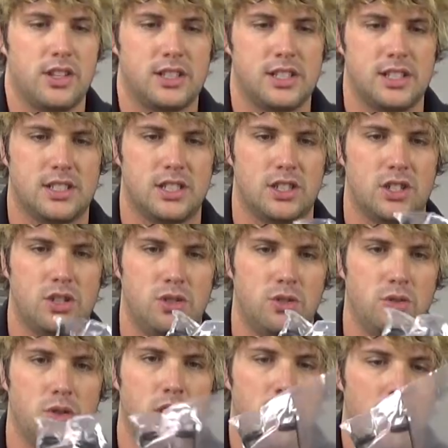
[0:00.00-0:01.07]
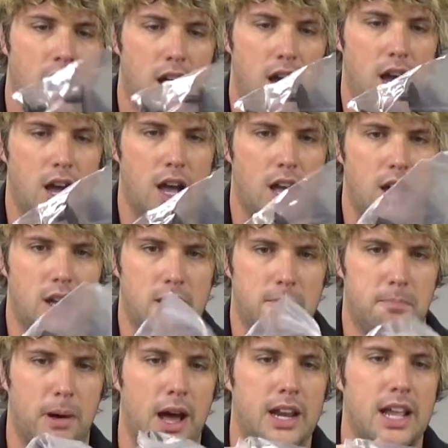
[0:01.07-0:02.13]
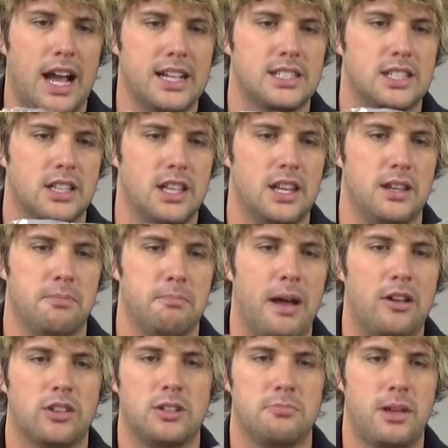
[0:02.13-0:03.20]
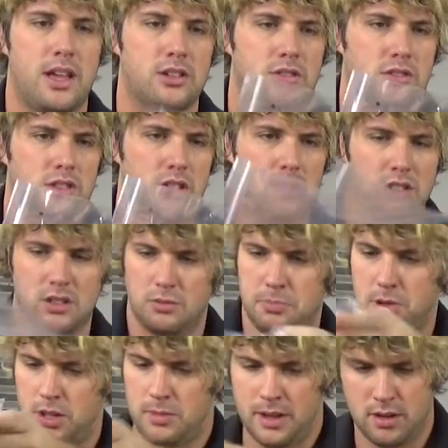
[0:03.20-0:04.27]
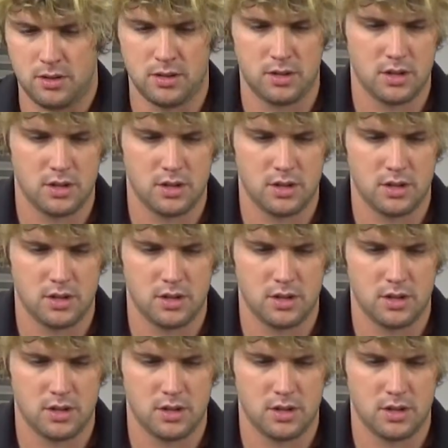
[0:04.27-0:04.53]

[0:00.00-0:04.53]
this is the two body isolating mounting panels. Pull them out.